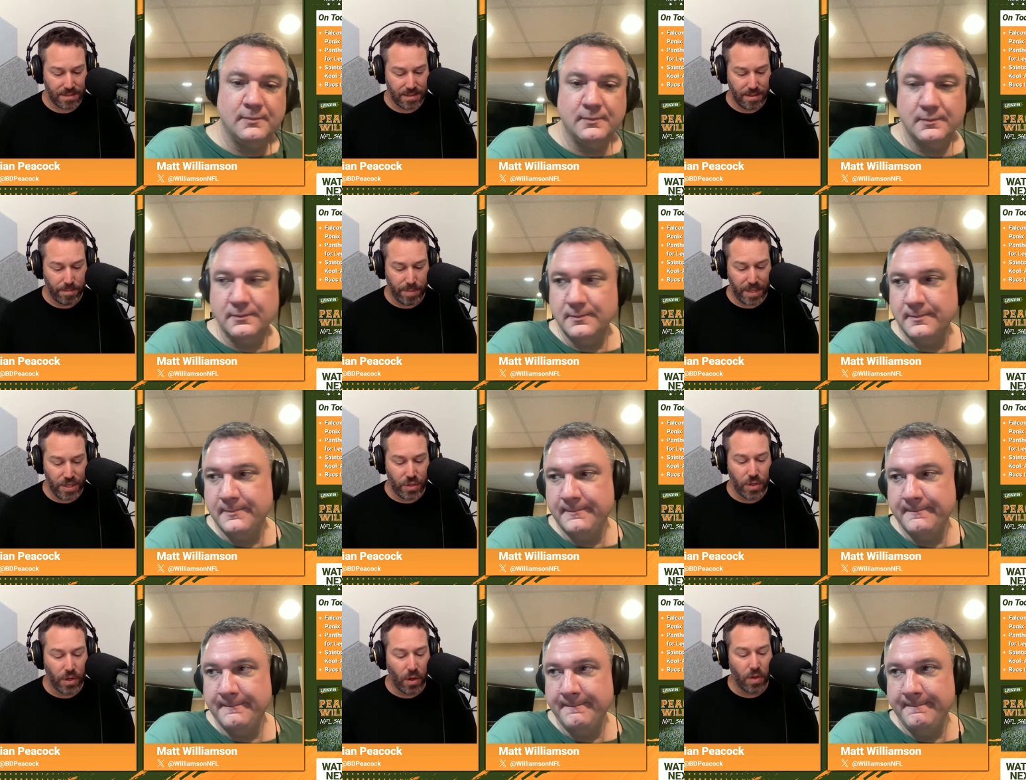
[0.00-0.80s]
Speaker 1: But you
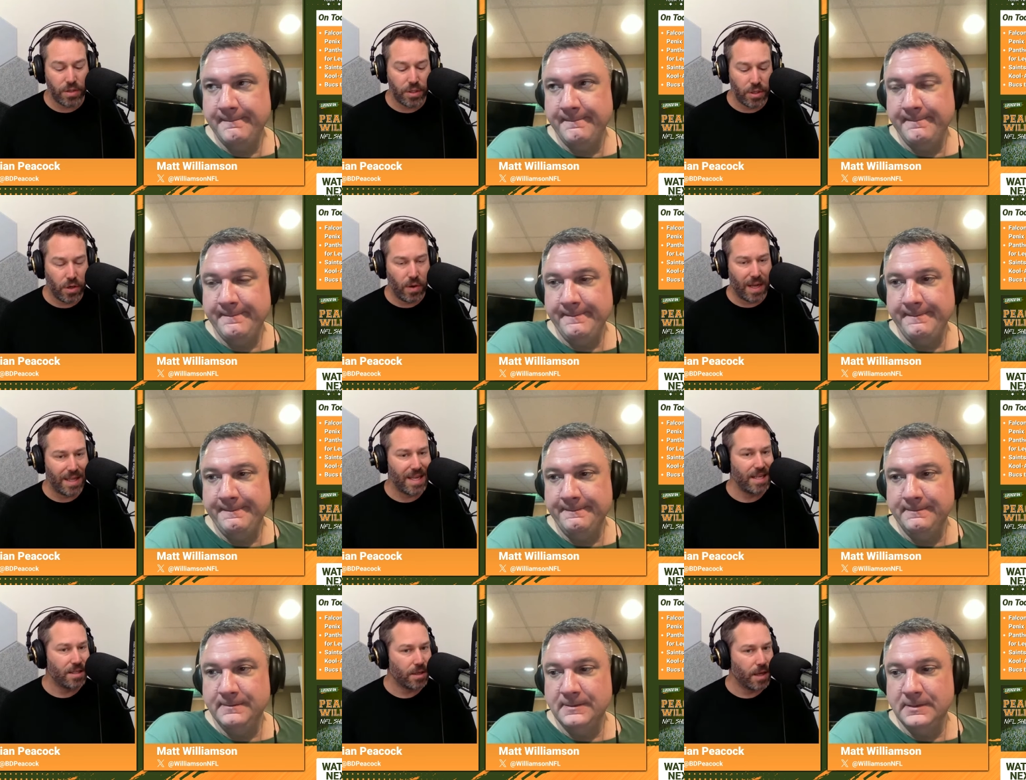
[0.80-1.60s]
can also, I think
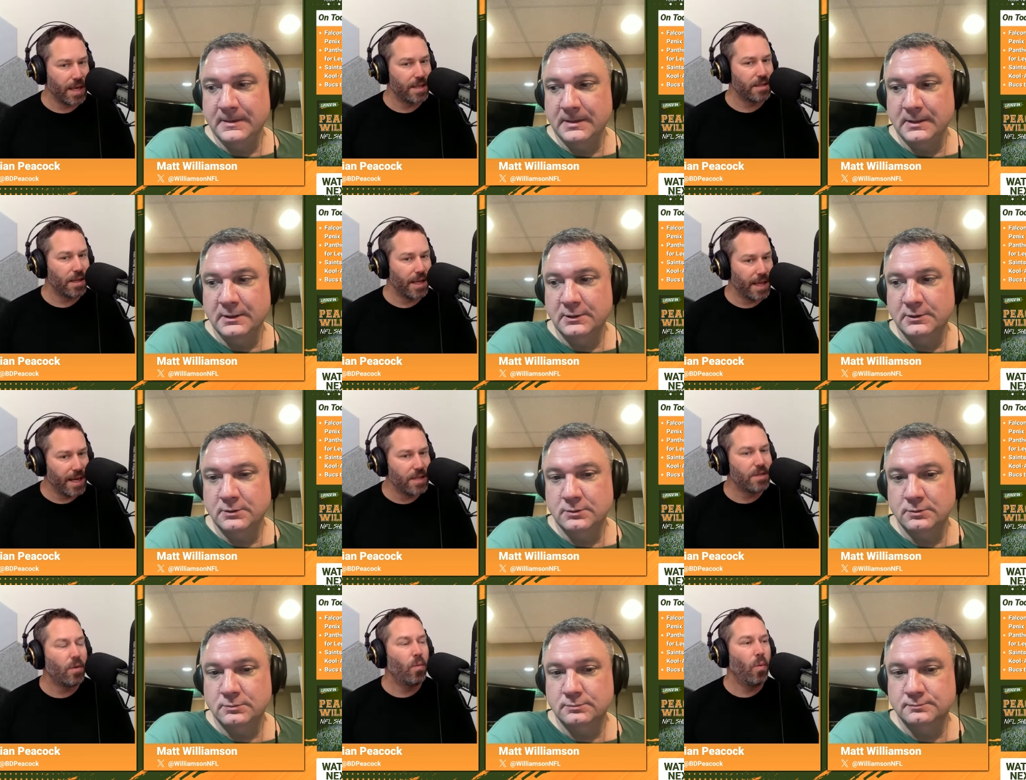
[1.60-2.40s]
it's a it's a, it is
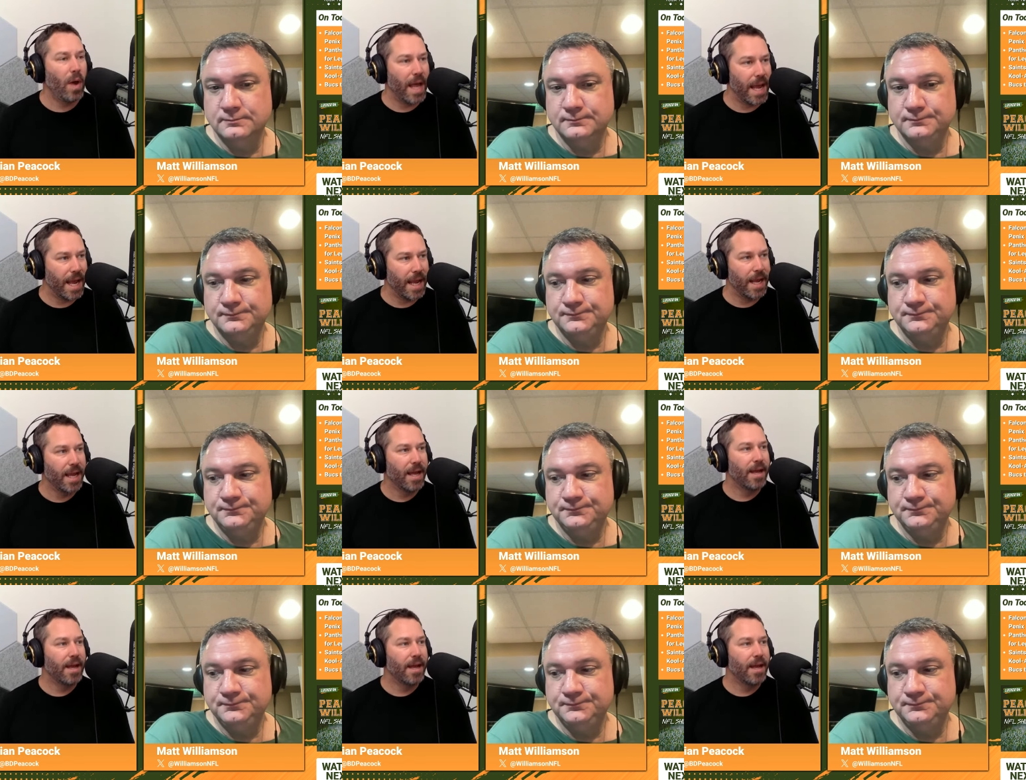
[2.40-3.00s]
a way